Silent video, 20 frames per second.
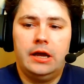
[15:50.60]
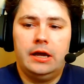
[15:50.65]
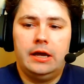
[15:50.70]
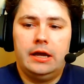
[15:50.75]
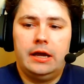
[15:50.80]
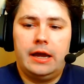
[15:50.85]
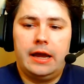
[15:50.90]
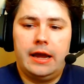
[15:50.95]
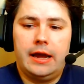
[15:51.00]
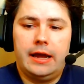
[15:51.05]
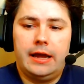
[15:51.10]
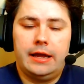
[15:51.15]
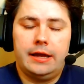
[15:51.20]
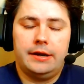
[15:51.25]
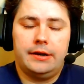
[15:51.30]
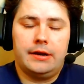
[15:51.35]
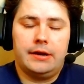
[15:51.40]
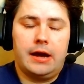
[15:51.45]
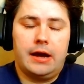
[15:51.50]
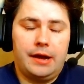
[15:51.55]
and
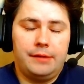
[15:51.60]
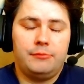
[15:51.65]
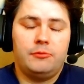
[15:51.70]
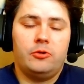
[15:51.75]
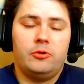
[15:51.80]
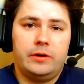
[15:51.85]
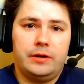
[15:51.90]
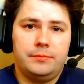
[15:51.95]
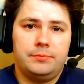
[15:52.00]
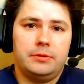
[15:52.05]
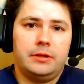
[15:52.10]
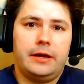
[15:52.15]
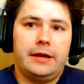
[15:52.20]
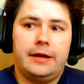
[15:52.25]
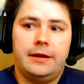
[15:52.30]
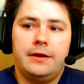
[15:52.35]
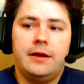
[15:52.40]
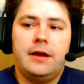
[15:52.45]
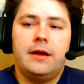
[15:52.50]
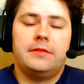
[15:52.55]
I'm going to play
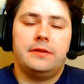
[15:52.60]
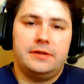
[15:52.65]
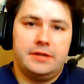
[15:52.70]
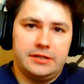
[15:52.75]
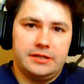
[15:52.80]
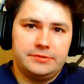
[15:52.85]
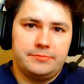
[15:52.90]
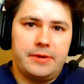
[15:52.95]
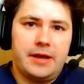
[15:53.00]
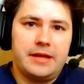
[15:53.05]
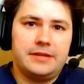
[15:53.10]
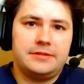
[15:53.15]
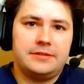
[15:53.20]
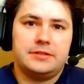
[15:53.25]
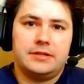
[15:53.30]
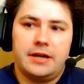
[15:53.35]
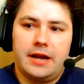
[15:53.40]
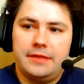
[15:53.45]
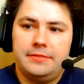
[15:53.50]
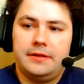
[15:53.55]
the Dungeon Master
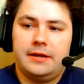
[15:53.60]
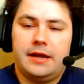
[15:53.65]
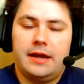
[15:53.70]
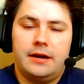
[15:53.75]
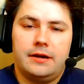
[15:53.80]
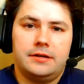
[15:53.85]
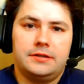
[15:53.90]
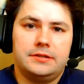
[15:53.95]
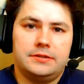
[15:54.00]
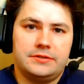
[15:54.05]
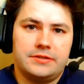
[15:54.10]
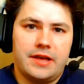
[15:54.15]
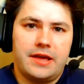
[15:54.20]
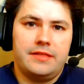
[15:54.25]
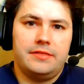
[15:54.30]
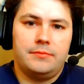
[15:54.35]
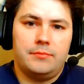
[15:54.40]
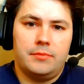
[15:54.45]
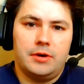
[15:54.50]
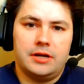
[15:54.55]
and the characters and the
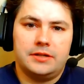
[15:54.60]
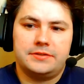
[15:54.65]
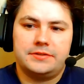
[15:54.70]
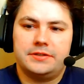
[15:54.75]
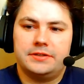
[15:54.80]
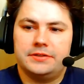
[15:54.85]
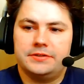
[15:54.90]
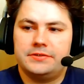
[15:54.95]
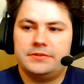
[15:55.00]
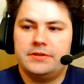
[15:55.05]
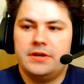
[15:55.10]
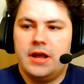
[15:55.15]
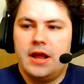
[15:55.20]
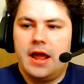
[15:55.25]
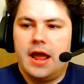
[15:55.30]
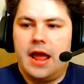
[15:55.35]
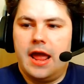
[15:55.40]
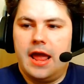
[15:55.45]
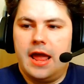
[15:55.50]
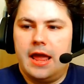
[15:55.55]
monsters,
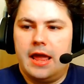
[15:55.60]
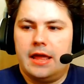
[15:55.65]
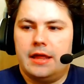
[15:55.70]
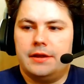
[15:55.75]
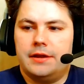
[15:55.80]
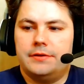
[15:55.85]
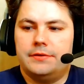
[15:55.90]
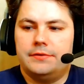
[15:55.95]
and